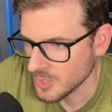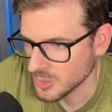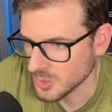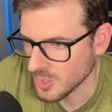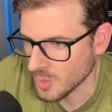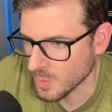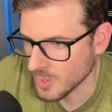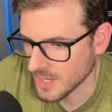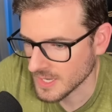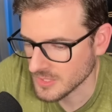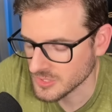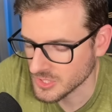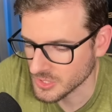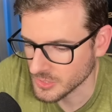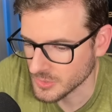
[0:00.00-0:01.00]
to a
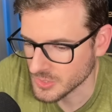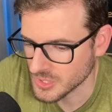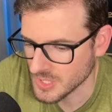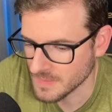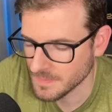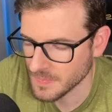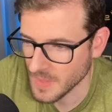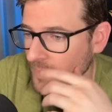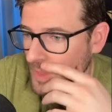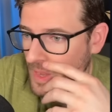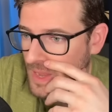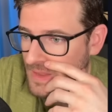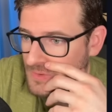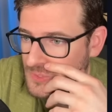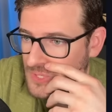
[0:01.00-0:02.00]
working solution.
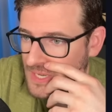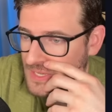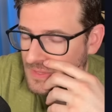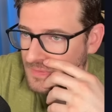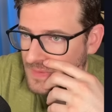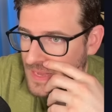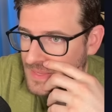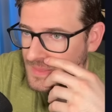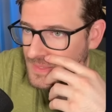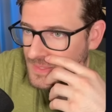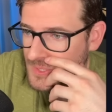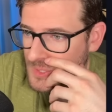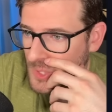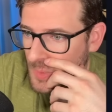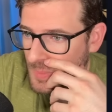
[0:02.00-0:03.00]
I have tried to fight
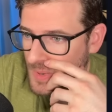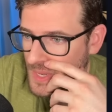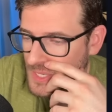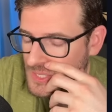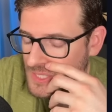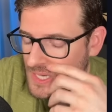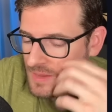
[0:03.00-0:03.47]
this so much.